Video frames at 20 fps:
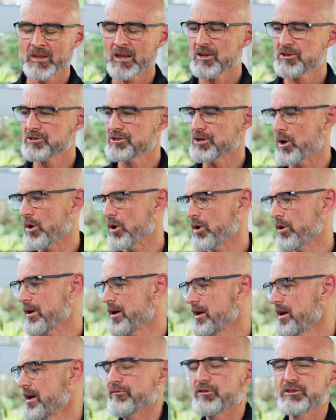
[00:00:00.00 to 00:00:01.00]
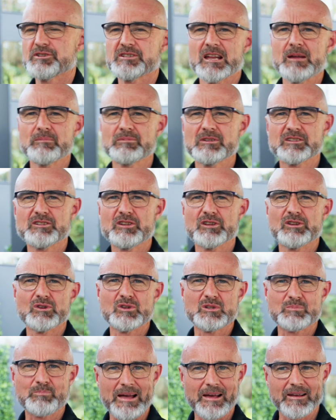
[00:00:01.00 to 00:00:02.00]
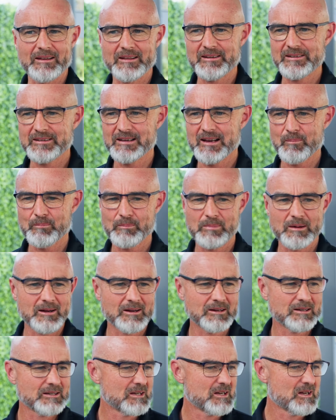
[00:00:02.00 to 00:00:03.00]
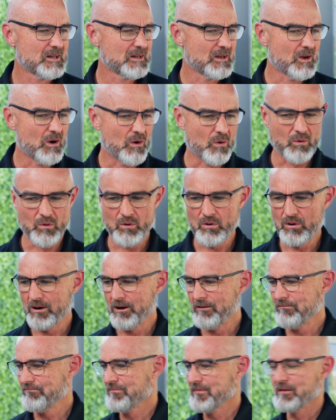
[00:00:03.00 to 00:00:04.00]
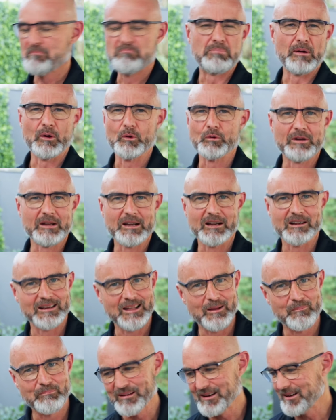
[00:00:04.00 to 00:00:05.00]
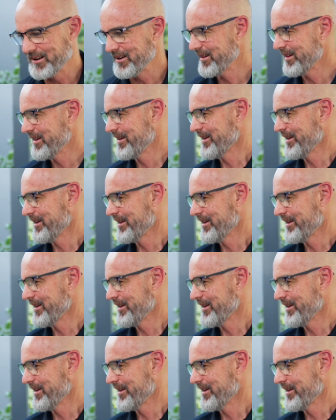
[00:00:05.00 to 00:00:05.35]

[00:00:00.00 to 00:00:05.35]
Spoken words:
So if you're tempted to use pellet lumber or building lumber,